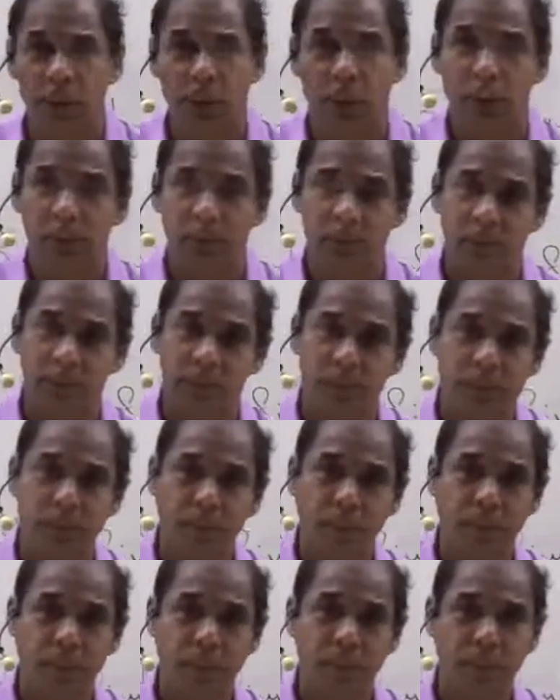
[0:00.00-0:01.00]
the class,
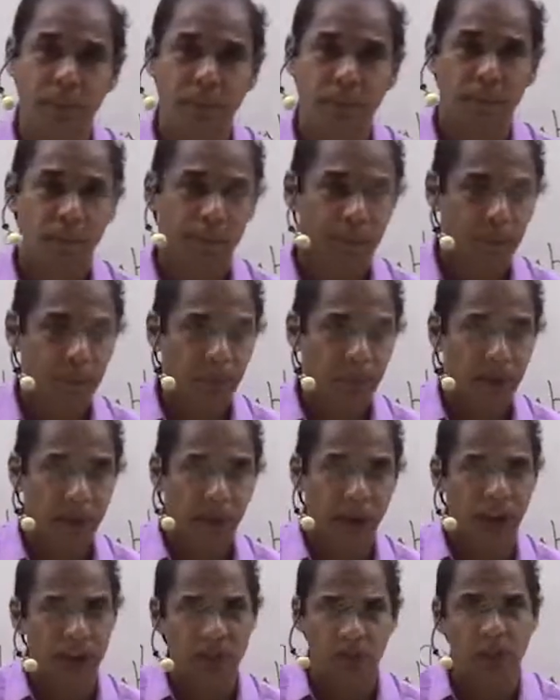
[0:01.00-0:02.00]

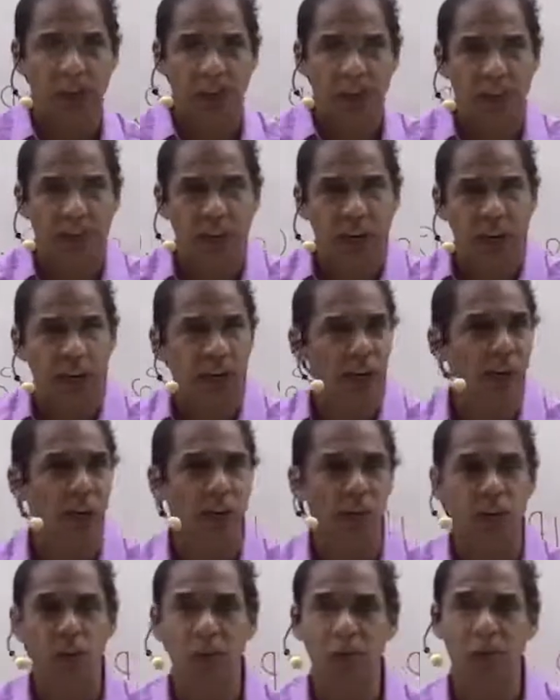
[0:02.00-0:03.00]
as soon as I had
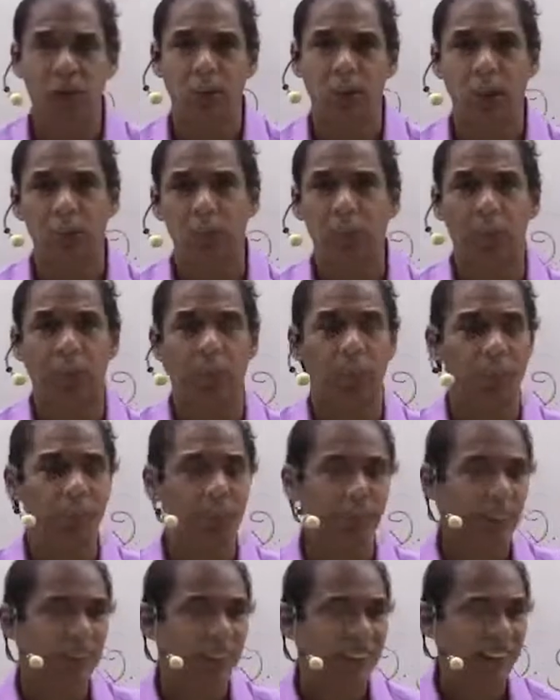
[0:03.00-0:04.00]
gone out of the
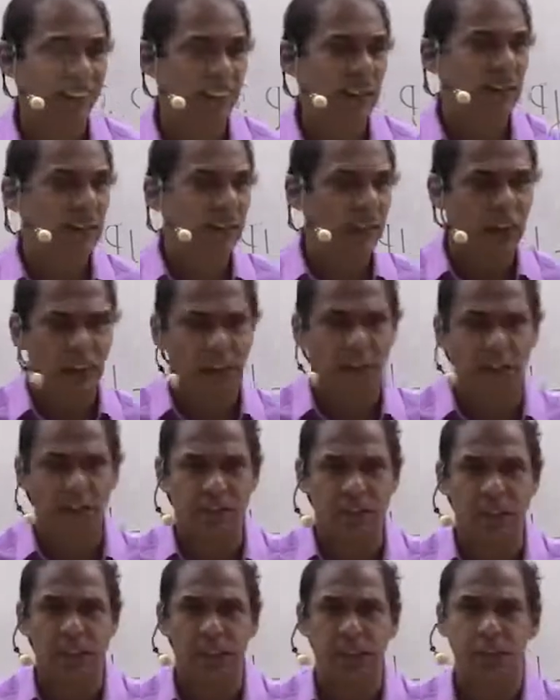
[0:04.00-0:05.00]
class, let
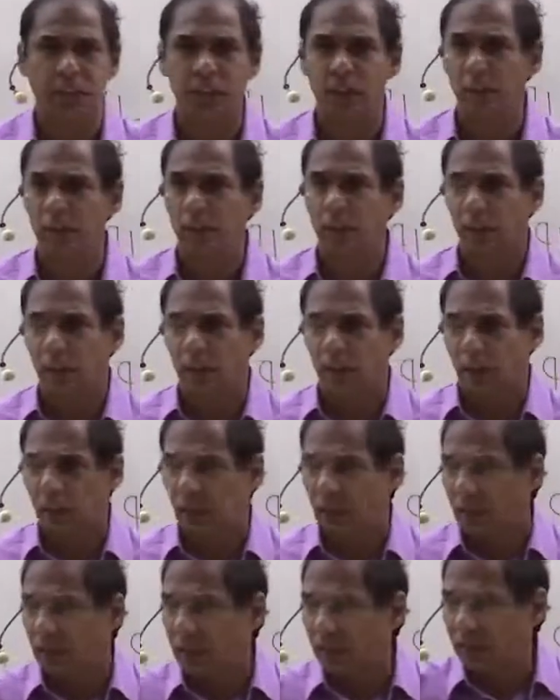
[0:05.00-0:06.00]
us think.
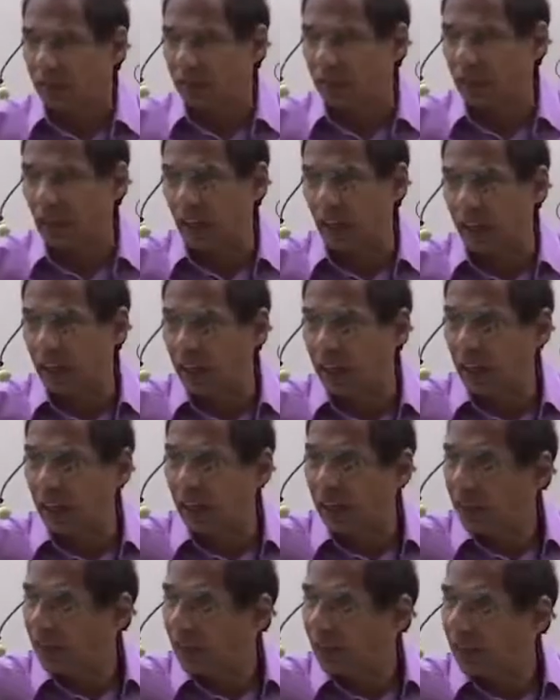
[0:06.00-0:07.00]

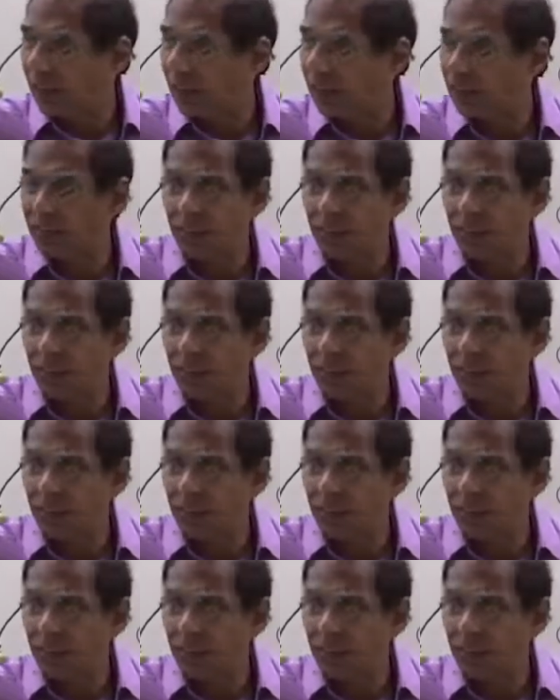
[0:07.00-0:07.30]
Suddenly, a